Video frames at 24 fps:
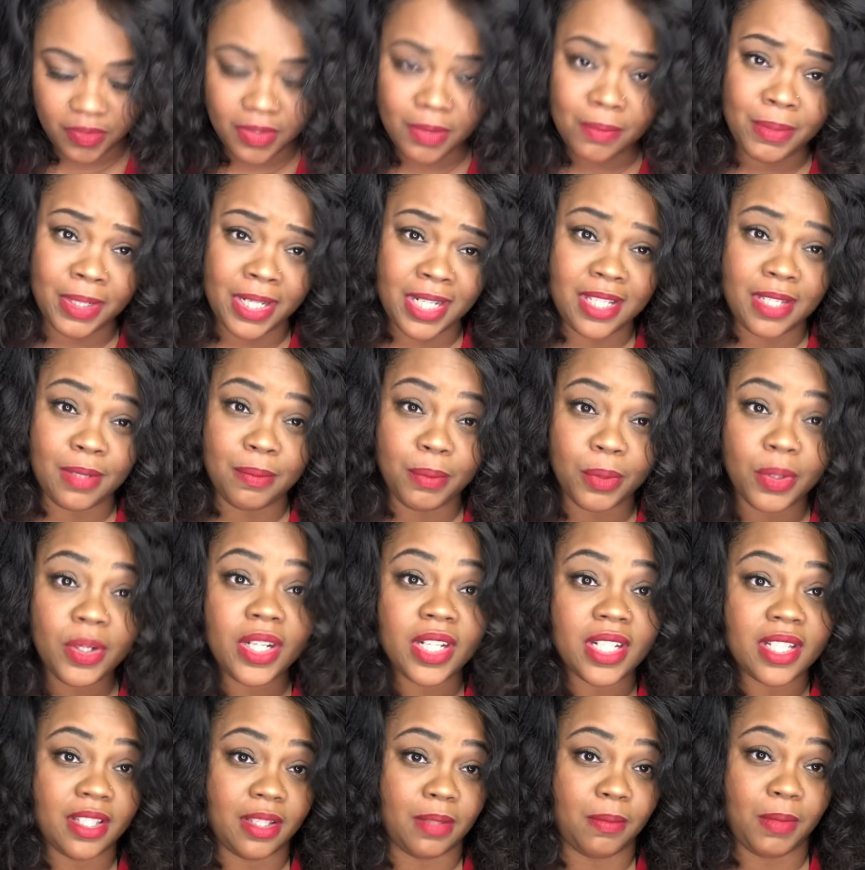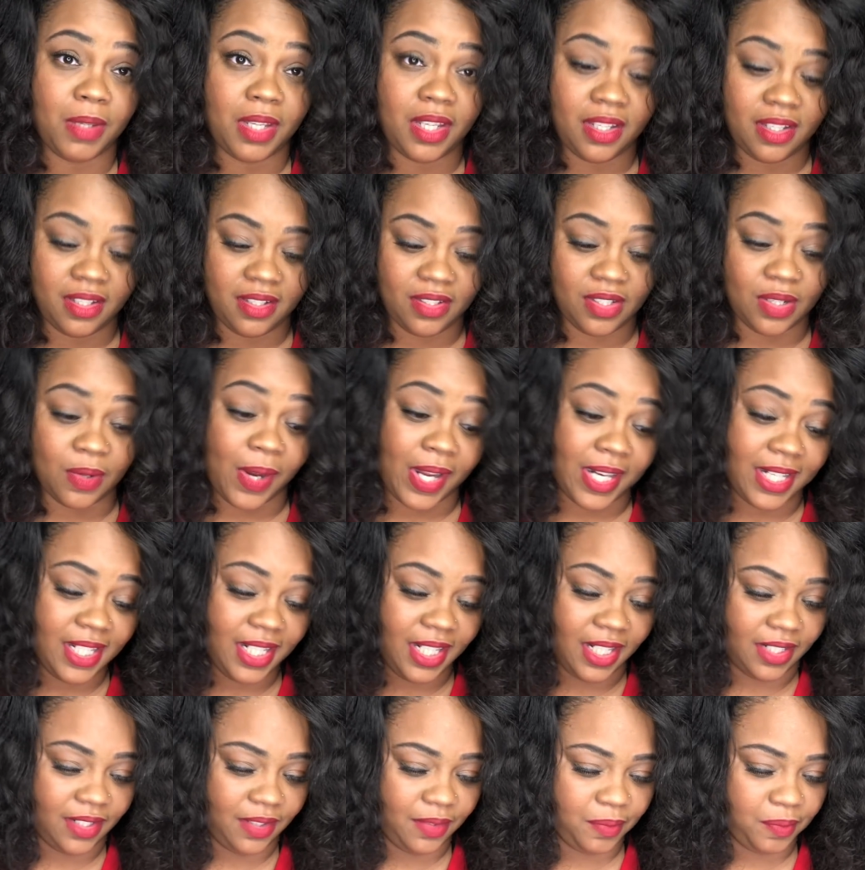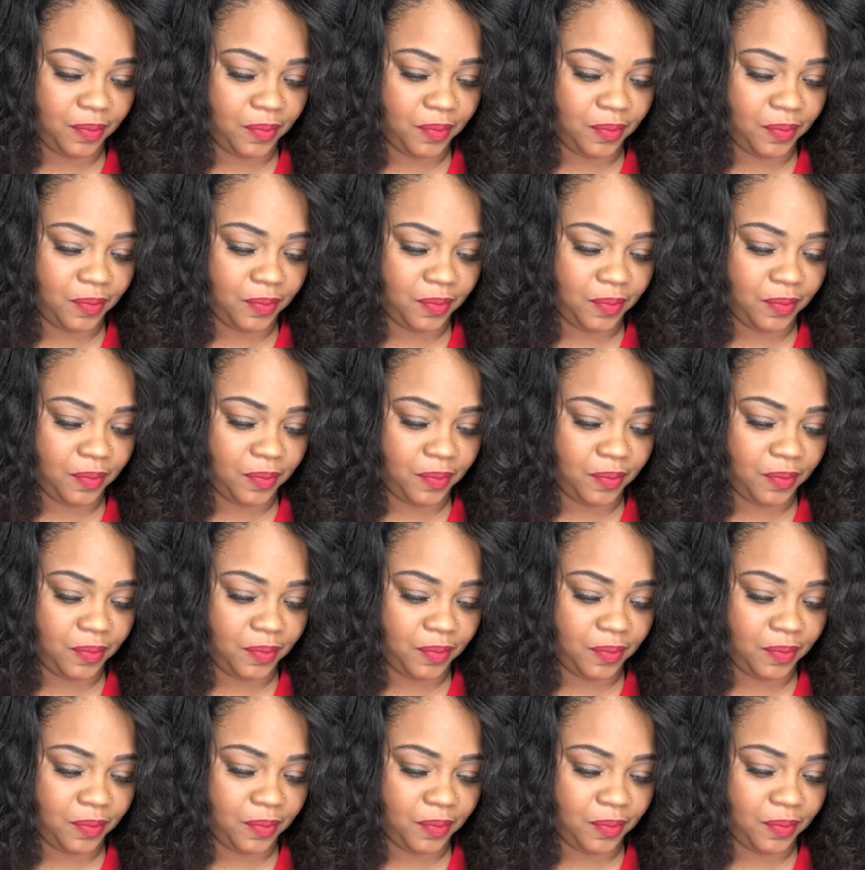But it's important to me, so I did.